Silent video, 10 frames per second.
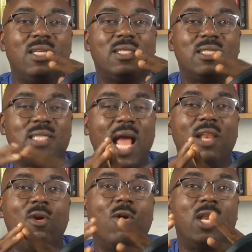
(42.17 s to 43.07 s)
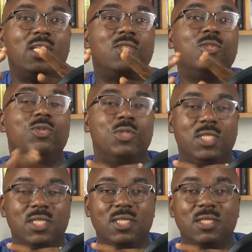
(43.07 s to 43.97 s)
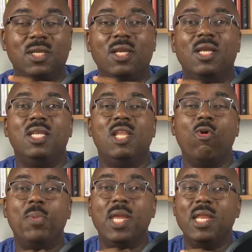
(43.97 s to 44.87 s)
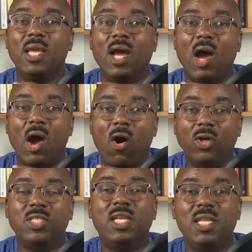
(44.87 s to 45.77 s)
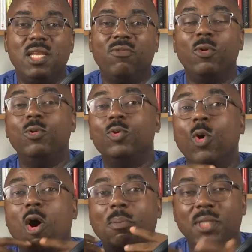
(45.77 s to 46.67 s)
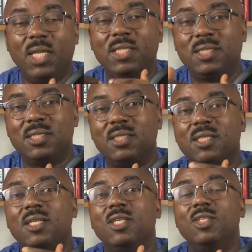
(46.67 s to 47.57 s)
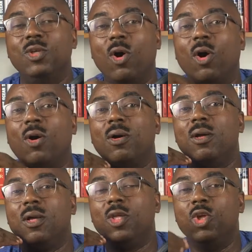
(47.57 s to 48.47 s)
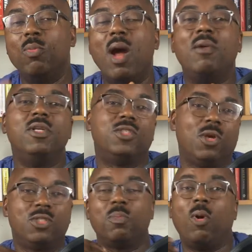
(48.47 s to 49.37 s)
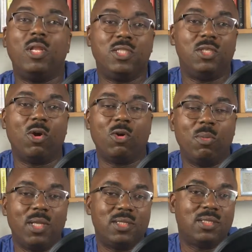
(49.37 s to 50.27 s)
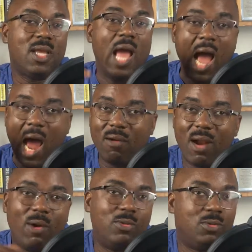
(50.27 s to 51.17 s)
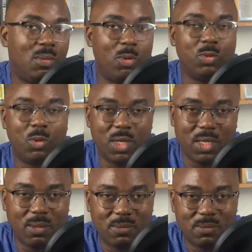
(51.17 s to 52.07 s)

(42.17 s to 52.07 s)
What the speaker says: style your organization chooses, there will be urgent need for you to update your human resource policy documents around remote working.